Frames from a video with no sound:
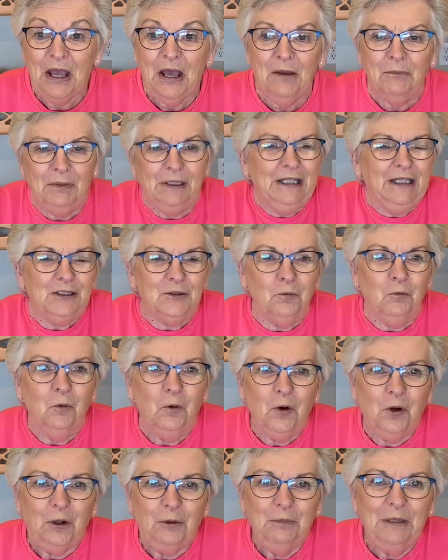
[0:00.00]
But it's
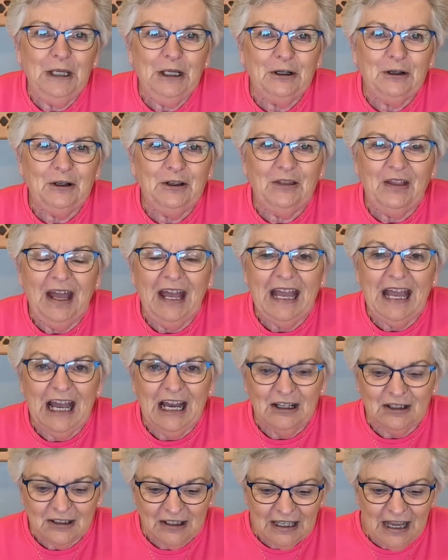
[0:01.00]
warm here in the
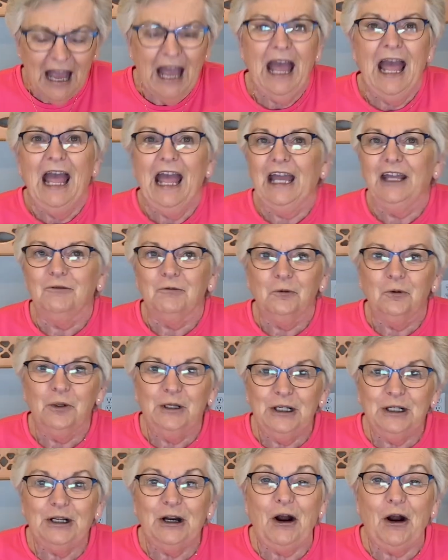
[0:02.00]
house, and
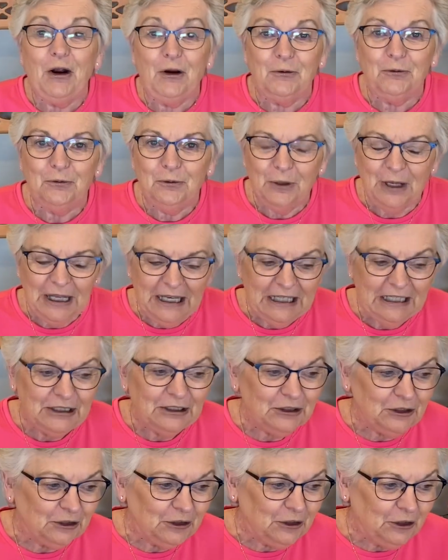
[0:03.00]
we are ready
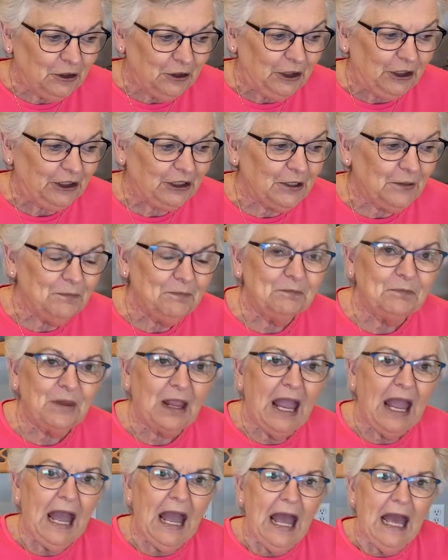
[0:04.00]
to cook.
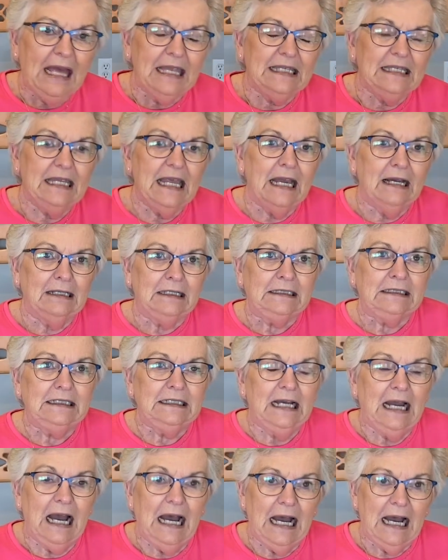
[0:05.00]
Now,
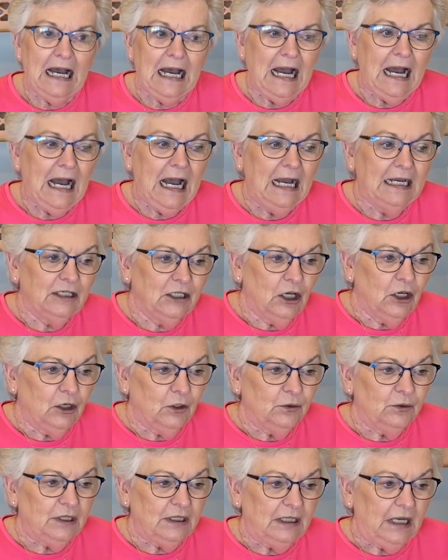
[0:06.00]
I
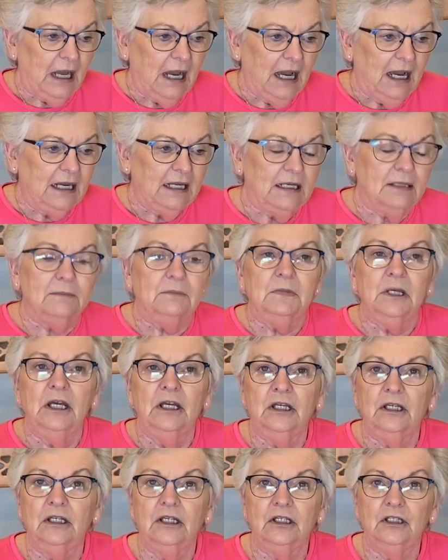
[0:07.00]
know that I am
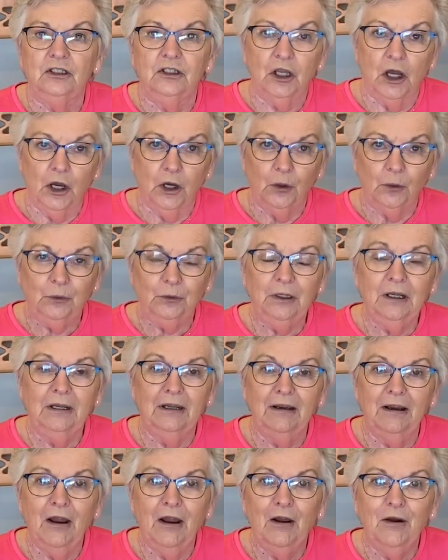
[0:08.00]
known
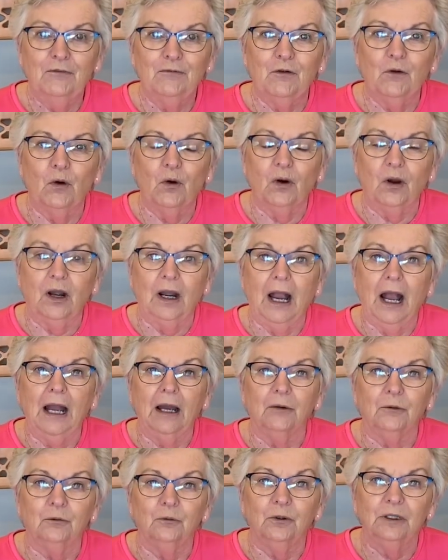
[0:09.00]
for
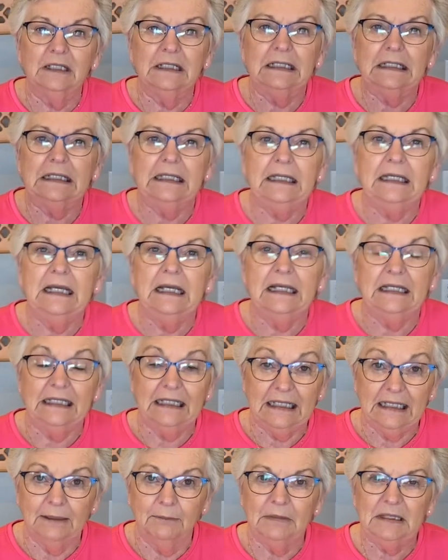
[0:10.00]
really
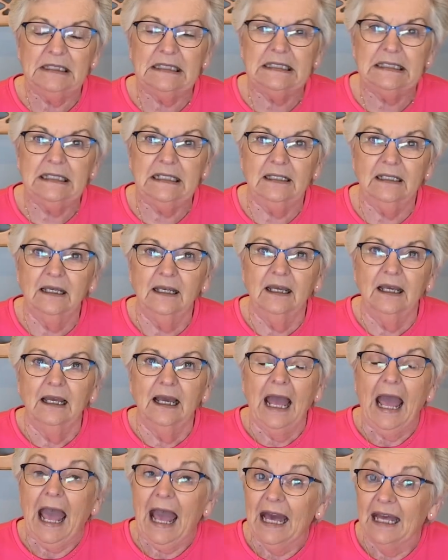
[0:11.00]
limiting
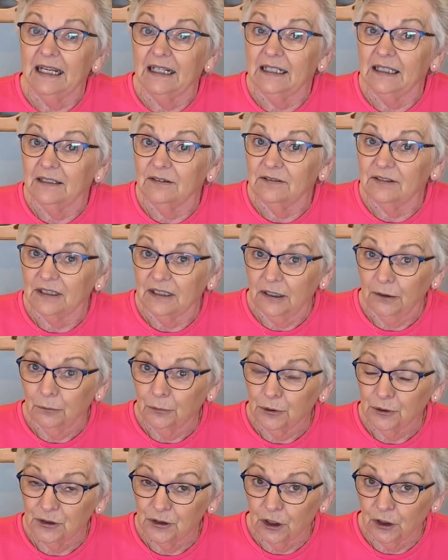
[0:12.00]
additives and
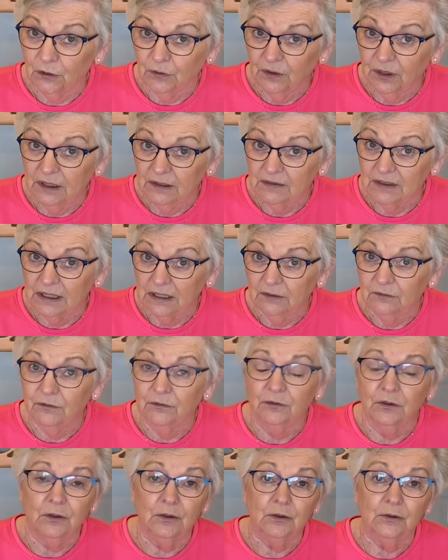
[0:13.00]
preservatives in
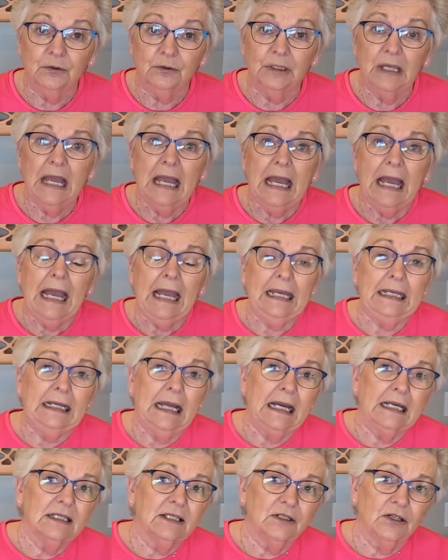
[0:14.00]
food. And
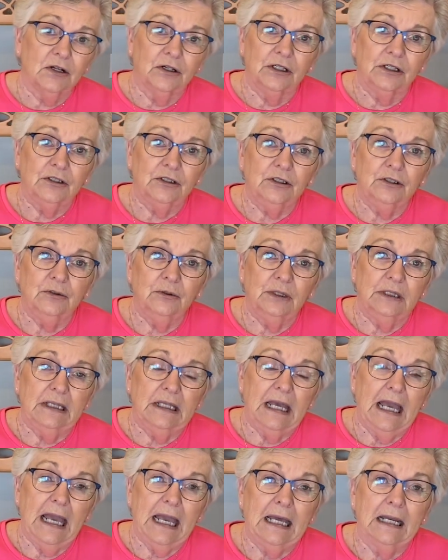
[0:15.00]
I started doing
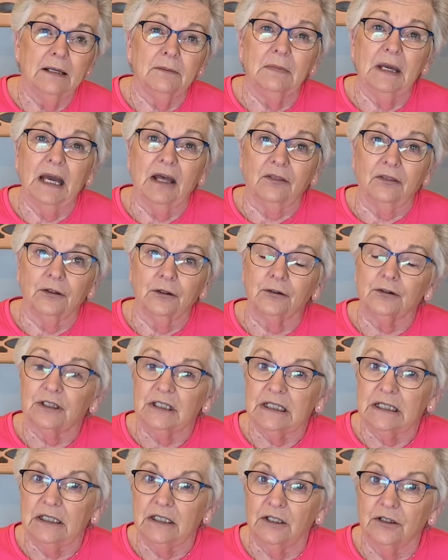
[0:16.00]
that about
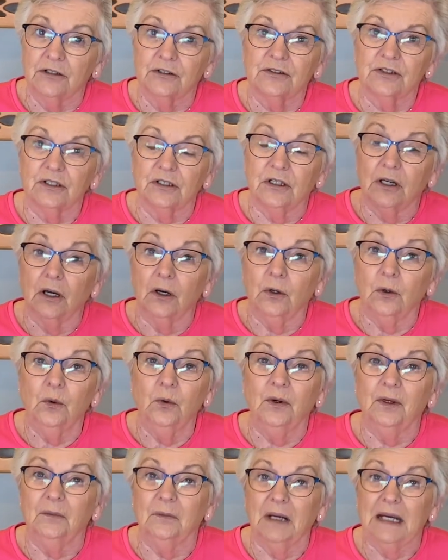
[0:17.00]
13 years ago
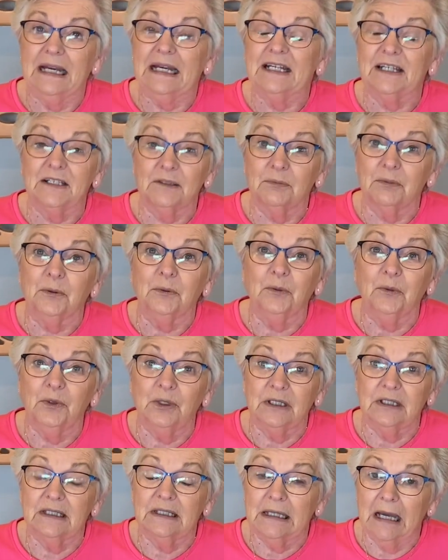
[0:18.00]
when my husband
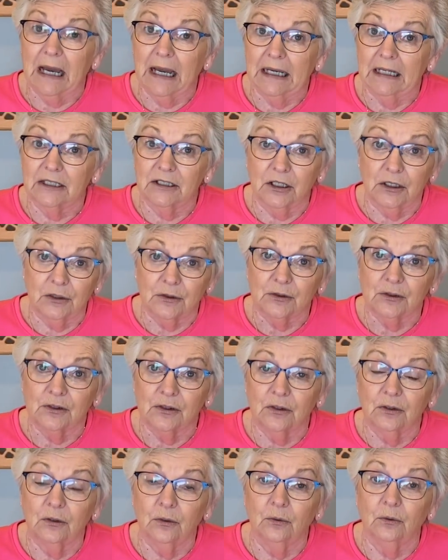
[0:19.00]
was
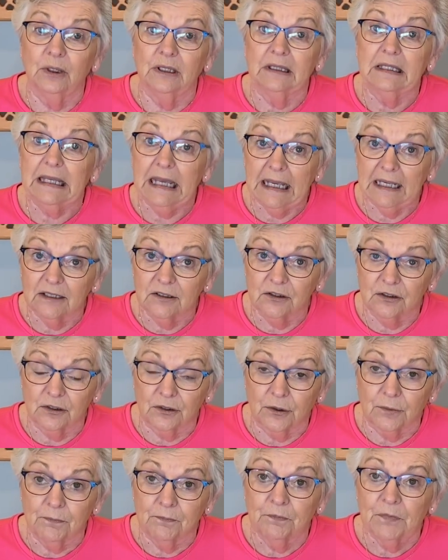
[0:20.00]
diagnosed with
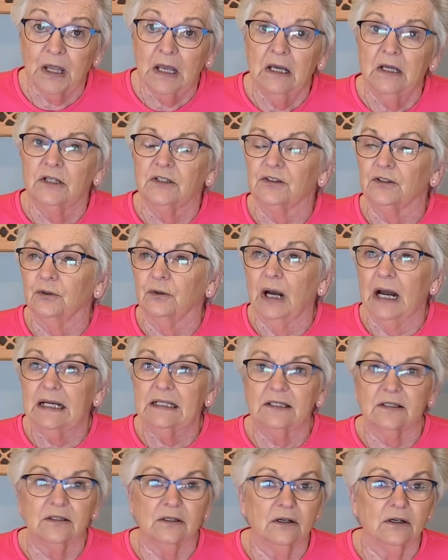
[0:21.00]
cancer. So I
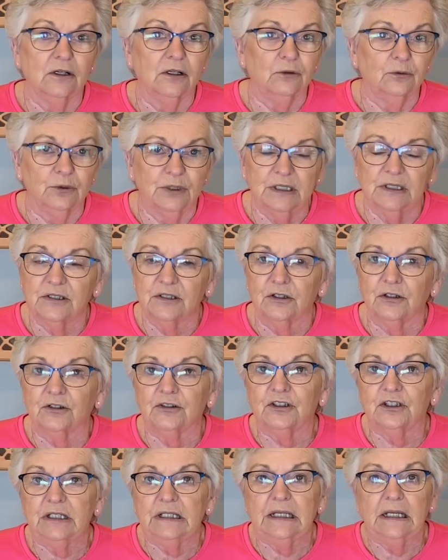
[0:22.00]
started
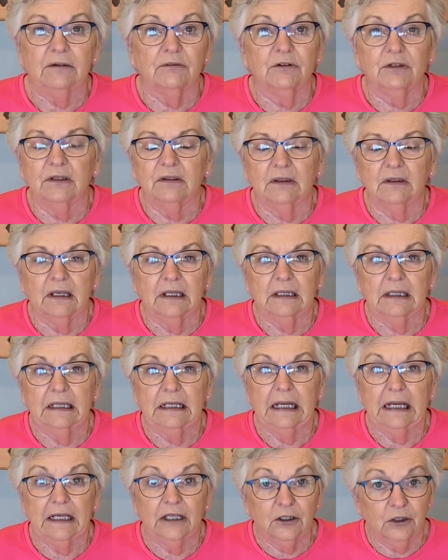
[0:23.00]
researching everything that
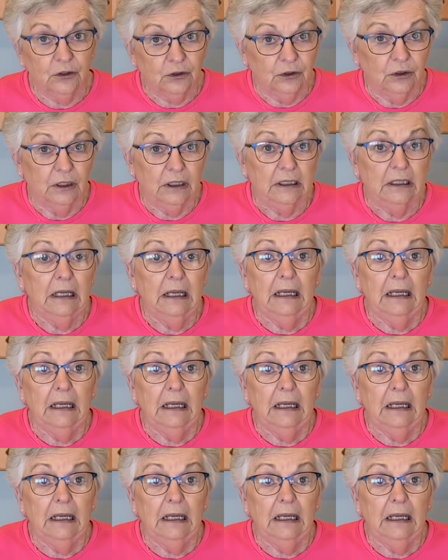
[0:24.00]
I could